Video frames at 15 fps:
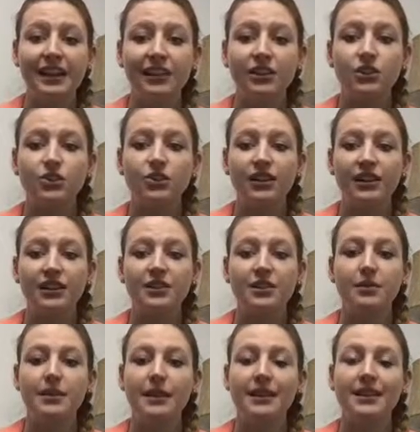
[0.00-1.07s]
illustrated
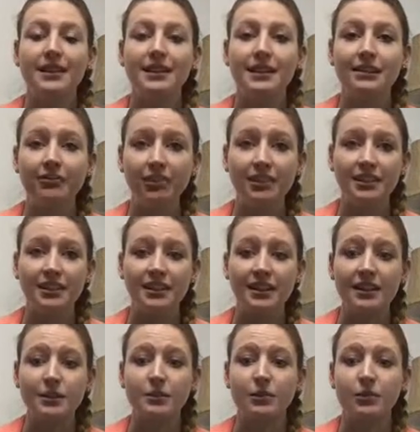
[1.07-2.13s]
to me the
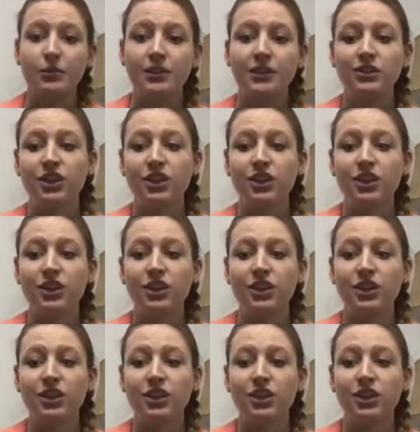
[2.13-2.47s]
differences between